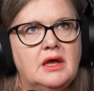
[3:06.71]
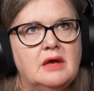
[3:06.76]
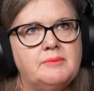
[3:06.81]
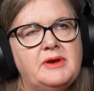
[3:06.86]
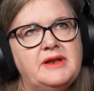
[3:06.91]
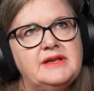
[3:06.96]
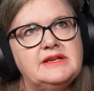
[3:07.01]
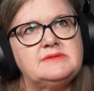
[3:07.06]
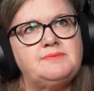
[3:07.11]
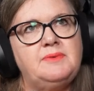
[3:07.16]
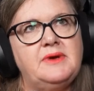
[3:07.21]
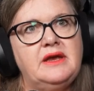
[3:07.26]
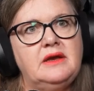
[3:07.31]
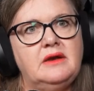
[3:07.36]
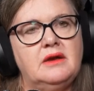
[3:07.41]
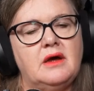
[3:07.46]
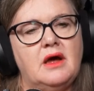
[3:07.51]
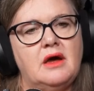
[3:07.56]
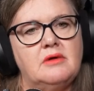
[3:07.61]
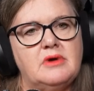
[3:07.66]
But it has
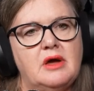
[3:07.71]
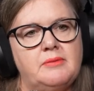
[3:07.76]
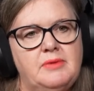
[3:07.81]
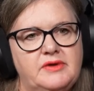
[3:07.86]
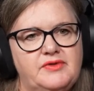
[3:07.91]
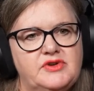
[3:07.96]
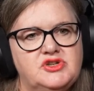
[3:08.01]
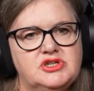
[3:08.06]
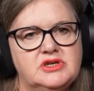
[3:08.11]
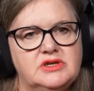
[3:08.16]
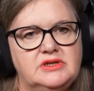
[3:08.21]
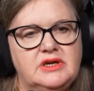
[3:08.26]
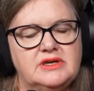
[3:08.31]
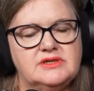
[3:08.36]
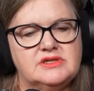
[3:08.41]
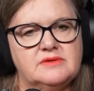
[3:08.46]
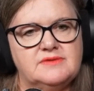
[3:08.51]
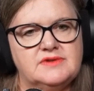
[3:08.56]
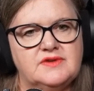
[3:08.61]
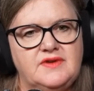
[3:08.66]
been a, um, a, bit of a journey in
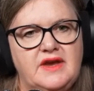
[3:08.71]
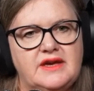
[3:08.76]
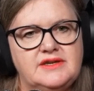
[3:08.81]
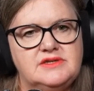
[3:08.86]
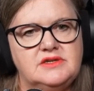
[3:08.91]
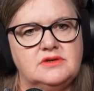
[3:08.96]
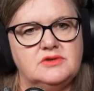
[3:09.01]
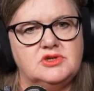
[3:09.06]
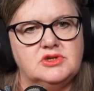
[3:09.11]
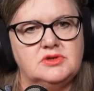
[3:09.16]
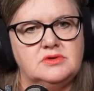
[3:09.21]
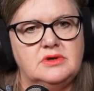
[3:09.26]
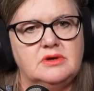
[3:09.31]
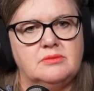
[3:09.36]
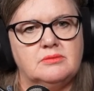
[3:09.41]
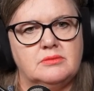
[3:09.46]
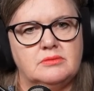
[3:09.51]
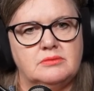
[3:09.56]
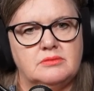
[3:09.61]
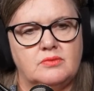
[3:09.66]
terms of yes, you're
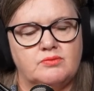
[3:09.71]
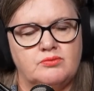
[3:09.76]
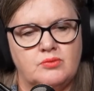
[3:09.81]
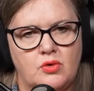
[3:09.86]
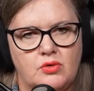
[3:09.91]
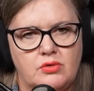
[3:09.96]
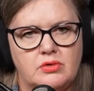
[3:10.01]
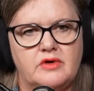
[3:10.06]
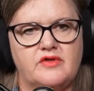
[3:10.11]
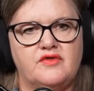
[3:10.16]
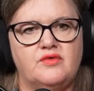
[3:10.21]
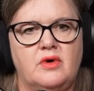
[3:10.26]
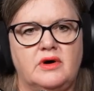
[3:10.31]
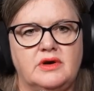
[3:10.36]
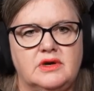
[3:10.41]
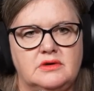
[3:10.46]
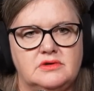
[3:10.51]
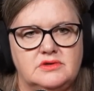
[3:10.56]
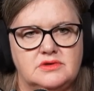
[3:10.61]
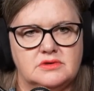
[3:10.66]
doing more of
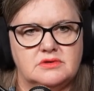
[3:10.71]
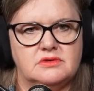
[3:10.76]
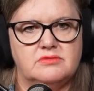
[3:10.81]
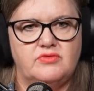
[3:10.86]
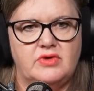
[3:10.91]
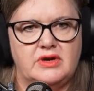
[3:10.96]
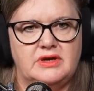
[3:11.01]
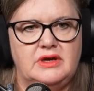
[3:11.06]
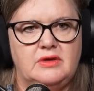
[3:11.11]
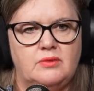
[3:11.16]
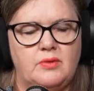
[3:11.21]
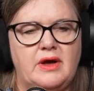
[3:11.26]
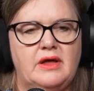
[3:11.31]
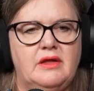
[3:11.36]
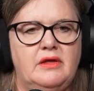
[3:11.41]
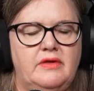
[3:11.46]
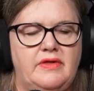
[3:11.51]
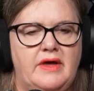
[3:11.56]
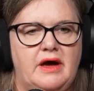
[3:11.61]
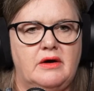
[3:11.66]
what you do really
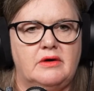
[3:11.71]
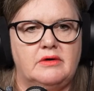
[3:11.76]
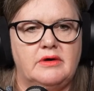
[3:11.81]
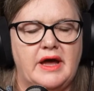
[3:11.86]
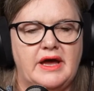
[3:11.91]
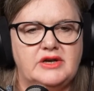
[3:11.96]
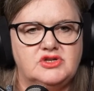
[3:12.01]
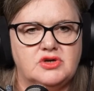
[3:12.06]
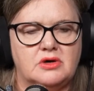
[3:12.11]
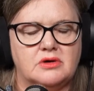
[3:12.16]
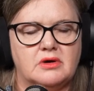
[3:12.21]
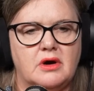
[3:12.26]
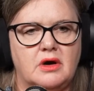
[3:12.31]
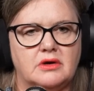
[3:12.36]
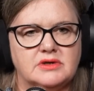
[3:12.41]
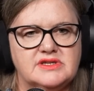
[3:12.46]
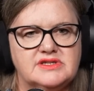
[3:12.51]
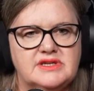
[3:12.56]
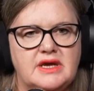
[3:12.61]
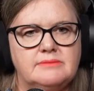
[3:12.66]
well, that whole hedgehog mm.
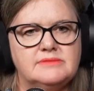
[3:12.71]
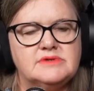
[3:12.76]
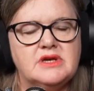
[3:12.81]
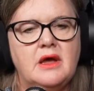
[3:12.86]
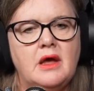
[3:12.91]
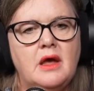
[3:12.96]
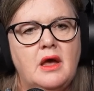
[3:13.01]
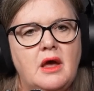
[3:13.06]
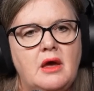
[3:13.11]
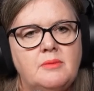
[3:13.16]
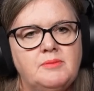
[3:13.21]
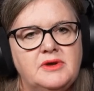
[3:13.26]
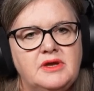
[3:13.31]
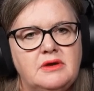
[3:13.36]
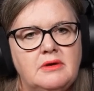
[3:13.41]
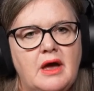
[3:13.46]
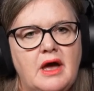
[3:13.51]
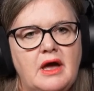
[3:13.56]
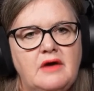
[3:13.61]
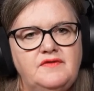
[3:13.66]
concept. Mm but
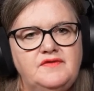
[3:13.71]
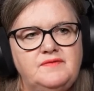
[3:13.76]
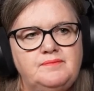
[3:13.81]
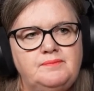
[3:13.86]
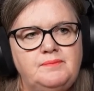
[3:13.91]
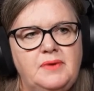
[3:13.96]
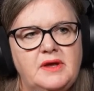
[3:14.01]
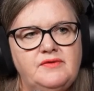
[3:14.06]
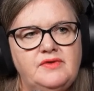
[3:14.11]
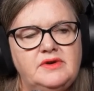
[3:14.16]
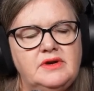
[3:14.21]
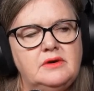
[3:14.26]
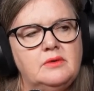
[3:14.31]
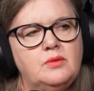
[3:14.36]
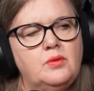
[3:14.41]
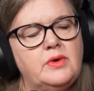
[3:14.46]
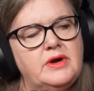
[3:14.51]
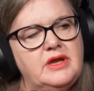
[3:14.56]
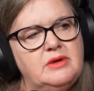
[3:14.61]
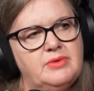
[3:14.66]
you have pivoted a
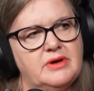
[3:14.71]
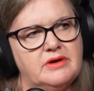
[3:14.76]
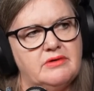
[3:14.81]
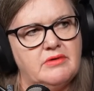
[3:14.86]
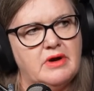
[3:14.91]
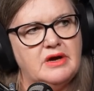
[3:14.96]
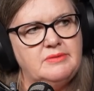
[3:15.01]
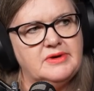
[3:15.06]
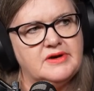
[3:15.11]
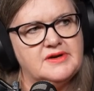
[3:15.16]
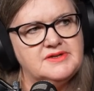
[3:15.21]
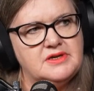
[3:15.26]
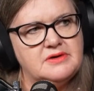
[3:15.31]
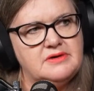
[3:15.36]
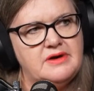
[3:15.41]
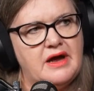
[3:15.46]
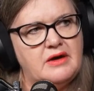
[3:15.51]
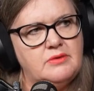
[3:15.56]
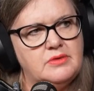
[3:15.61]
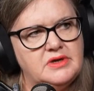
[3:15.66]
wee bit, right? Because you're
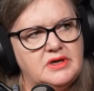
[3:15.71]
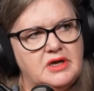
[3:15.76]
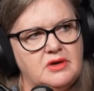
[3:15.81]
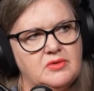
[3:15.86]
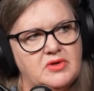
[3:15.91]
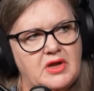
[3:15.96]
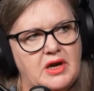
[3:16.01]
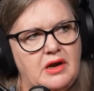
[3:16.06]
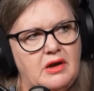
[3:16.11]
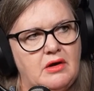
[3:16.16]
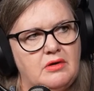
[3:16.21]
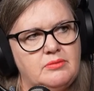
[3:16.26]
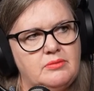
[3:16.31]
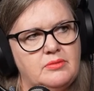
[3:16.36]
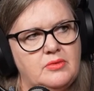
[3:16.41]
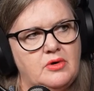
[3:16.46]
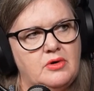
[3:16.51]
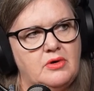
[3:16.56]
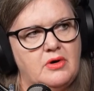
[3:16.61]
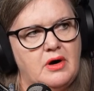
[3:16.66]
now working with a lot
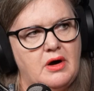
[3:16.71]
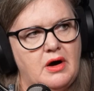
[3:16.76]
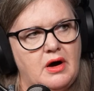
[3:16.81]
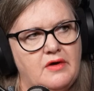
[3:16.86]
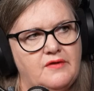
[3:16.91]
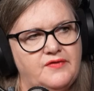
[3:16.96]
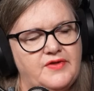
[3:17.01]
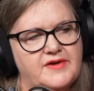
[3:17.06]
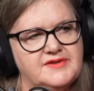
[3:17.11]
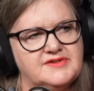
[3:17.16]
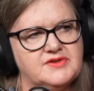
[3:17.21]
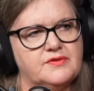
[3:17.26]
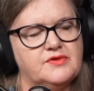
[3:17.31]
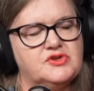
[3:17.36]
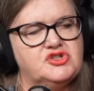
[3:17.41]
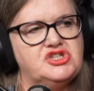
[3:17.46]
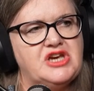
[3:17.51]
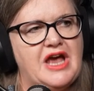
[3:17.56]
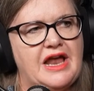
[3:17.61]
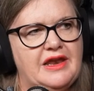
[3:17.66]
more of those sort of
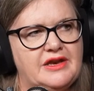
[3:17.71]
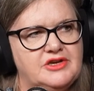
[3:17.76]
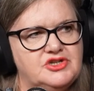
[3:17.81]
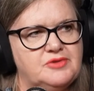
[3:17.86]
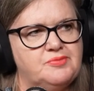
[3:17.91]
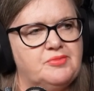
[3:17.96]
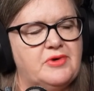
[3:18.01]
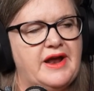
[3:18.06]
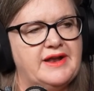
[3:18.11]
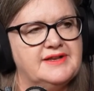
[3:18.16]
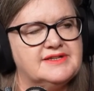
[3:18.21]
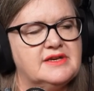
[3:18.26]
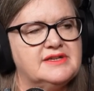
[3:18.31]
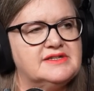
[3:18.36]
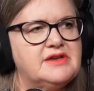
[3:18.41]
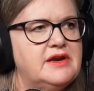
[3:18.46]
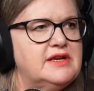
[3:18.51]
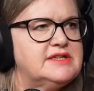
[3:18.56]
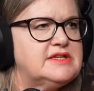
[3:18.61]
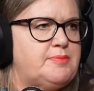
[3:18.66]
challenger brands. So it's
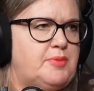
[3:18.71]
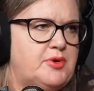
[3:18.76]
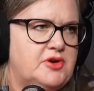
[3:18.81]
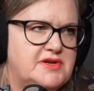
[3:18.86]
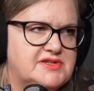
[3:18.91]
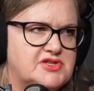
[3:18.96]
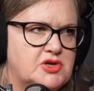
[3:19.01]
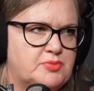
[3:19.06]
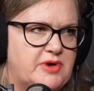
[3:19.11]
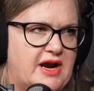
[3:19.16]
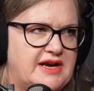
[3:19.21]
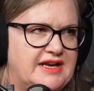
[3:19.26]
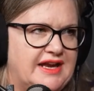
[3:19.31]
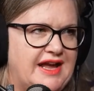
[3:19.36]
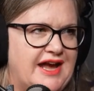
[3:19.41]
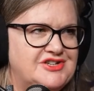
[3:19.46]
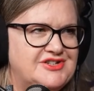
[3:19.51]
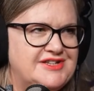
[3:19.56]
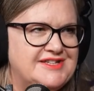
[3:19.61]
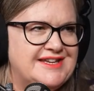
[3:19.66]
not mm. as a mm. personal branding
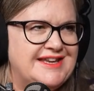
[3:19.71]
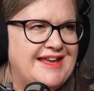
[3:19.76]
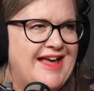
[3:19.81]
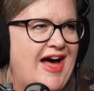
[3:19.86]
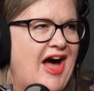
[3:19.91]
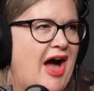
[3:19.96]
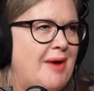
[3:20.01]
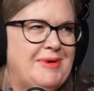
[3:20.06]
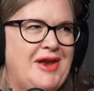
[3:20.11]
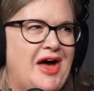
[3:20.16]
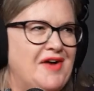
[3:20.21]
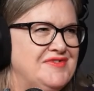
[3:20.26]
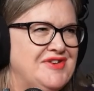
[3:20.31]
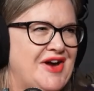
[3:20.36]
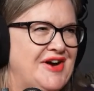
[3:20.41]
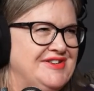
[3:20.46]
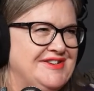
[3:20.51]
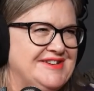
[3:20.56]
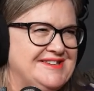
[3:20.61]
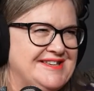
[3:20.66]
agency. Mm. I mean, I've
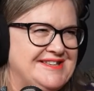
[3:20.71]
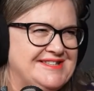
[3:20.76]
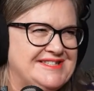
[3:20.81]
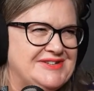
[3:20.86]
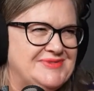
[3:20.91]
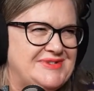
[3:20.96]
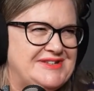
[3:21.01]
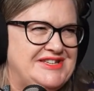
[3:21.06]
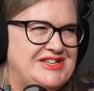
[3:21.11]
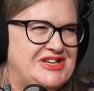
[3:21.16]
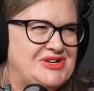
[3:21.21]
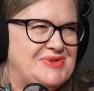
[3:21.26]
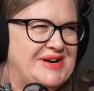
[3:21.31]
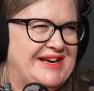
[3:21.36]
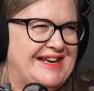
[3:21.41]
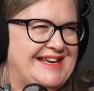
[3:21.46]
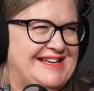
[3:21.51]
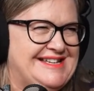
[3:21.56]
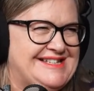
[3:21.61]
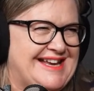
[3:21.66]
known you since there yeah. was you,
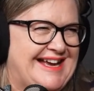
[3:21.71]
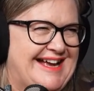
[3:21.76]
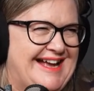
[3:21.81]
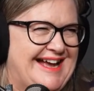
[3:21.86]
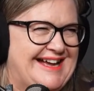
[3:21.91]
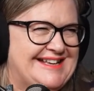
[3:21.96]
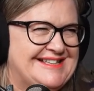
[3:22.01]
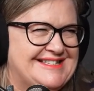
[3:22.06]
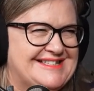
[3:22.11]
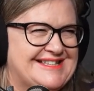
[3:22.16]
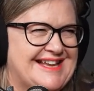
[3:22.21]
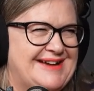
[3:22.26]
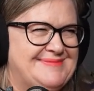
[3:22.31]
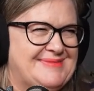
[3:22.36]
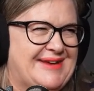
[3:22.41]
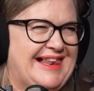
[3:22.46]
Alicia, and, yeah. and